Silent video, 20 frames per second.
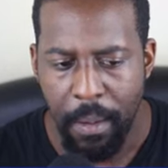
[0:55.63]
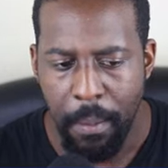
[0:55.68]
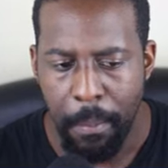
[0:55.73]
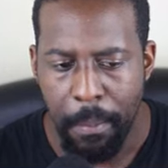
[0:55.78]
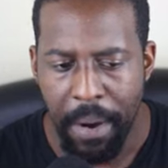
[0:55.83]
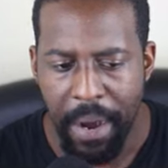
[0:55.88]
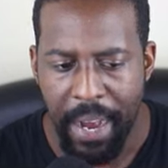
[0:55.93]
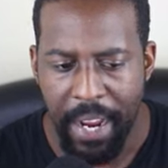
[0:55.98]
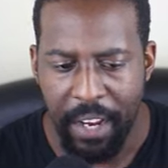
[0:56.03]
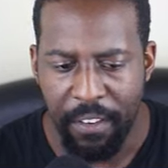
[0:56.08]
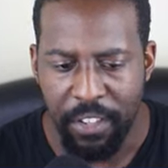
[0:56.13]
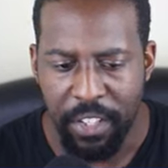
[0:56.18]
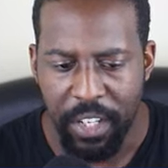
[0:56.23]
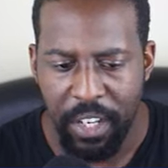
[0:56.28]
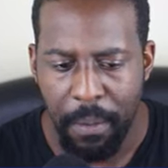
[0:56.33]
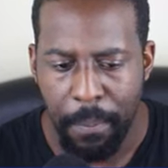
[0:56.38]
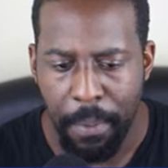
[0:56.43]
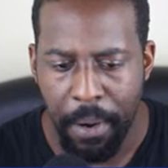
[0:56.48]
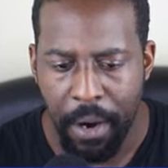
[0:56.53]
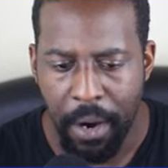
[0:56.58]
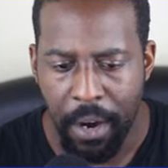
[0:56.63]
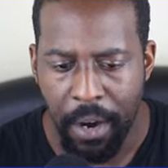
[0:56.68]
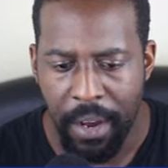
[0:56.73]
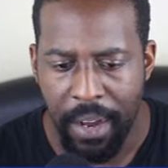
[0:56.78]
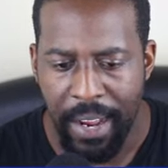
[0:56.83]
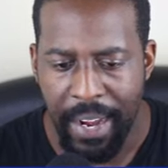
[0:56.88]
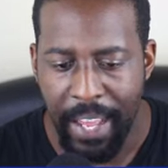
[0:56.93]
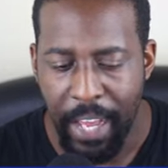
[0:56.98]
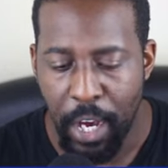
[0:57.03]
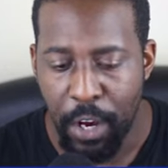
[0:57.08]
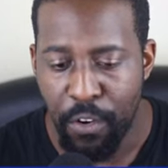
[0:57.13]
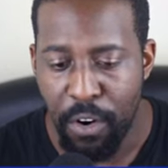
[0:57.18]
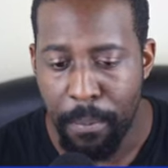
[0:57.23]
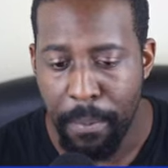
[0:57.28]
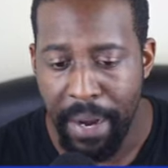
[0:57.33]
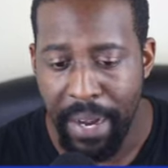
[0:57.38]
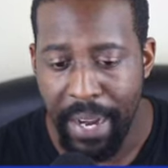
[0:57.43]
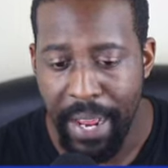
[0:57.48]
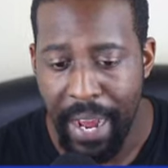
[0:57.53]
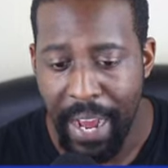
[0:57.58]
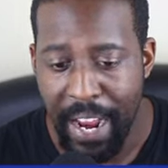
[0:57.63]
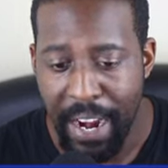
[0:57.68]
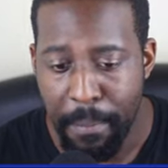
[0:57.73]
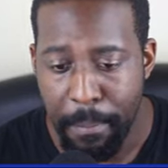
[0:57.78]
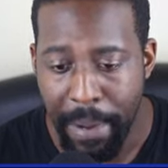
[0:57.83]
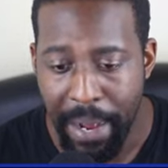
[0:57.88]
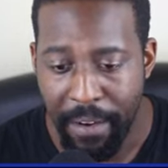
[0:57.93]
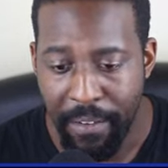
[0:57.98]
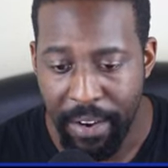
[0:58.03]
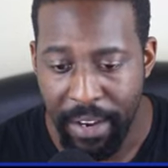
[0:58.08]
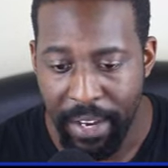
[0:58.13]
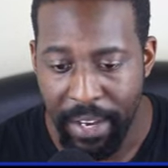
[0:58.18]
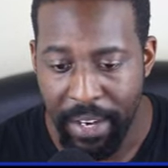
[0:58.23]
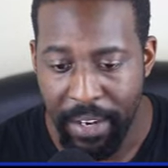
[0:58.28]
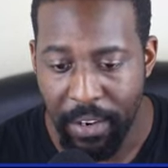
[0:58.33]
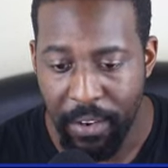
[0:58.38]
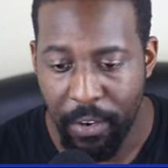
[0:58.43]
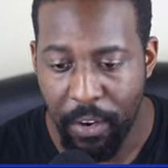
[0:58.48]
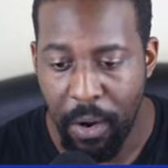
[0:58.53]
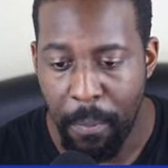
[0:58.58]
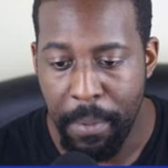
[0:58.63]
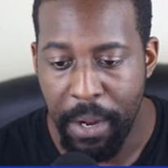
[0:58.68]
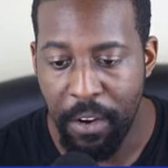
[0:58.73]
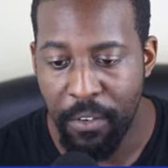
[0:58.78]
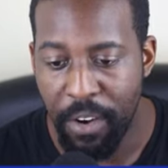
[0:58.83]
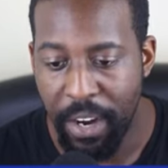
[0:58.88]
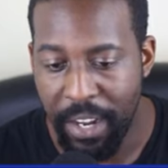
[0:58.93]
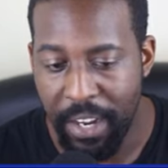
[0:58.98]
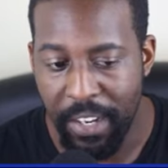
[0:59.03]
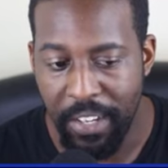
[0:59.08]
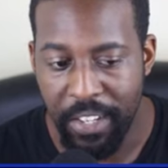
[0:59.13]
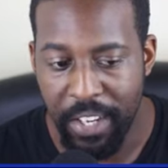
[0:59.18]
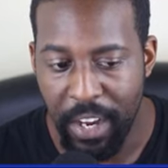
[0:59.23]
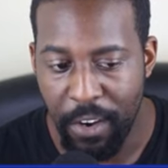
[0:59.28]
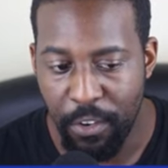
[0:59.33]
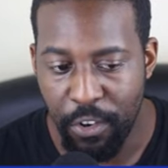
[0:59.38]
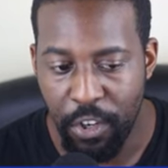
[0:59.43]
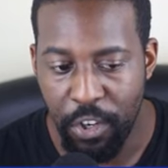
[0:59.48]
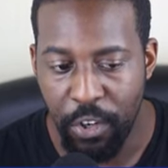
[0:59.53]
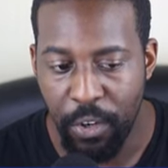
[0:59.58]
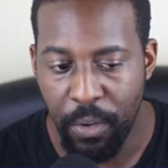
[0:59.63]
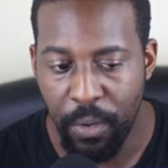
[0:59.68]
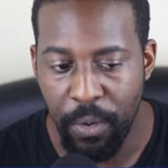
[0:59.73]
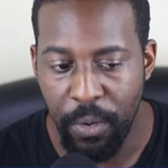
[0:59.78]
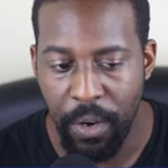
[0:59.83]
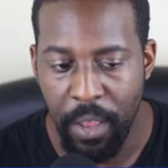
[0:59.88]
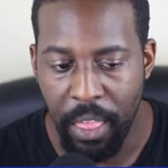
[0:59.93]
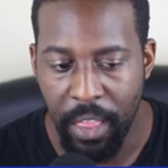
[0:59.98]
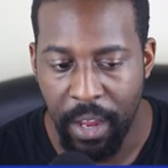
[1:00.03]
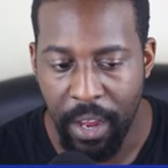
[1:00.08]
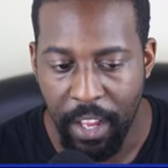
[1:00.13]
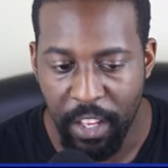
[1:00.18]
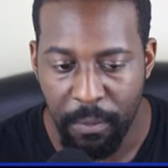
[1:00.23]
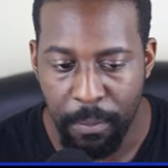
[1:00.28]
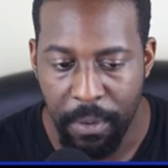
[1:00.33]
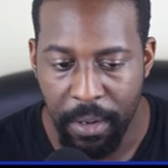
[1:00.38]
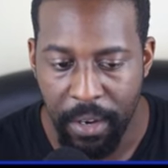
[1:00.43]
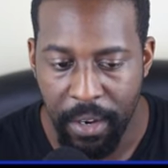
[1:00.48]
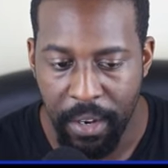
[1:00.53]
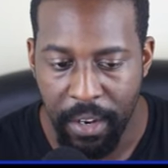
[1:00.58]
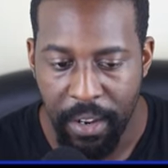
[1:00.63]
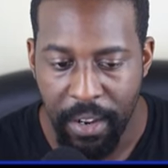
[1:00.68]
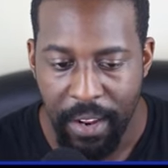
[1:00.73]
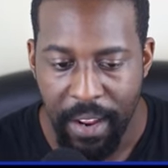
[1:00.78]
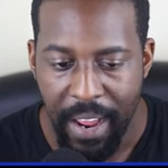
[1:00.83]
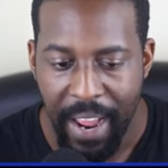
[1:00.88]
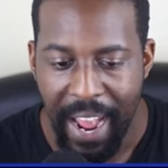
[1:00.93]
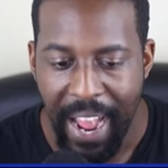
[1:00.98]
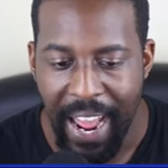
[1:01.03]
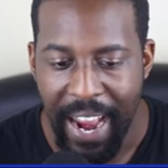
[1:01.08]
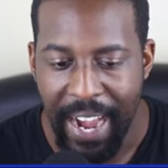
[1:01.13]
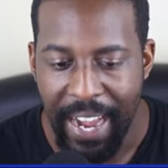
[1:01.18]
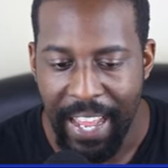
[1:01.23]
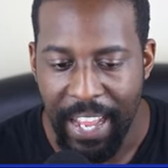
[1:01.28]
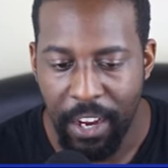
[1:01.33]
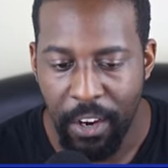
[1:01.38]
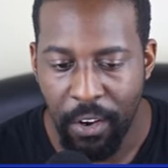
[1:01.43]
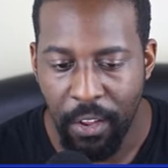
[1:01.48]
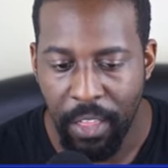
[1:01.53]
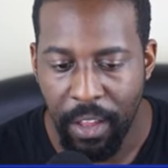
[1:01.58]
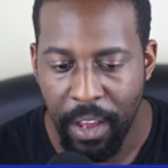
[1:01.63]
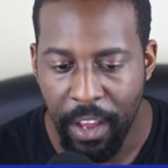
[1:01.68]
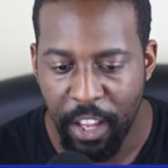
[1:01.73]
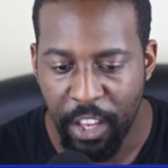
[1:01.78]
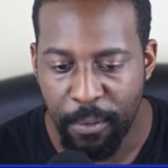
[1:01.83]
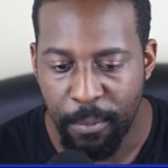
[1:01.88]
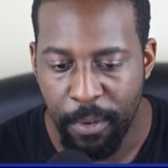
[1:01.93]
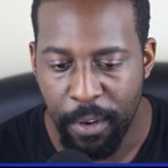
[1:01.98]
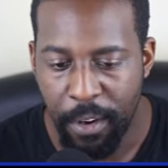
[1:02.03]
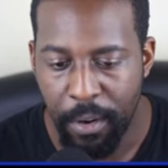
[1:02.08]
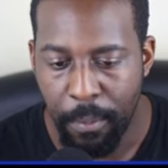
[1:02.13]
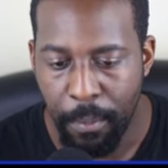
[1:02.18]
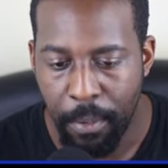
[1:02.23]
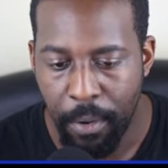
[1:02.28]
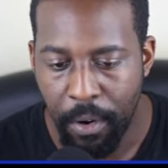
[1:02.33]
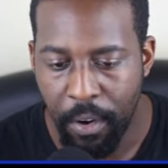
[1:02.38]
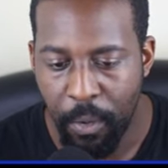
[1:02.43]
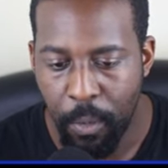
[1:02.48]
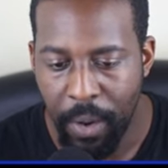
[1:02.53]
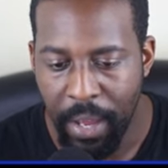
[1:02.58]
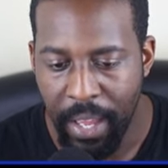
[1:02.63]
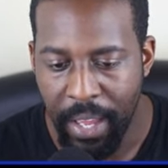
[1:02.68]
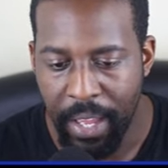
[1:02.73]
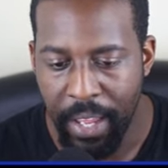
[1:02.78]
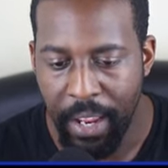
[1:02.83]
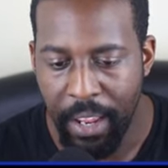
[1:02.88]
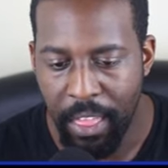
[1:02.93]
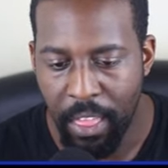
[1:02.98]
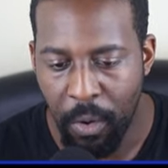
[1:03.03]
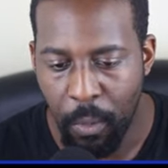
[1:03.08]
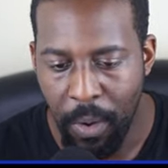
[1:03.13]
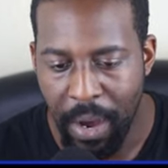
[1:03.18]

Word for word: but and if she depart, let her remain unmarried or be reconciled to the husband, and let not the husband put away the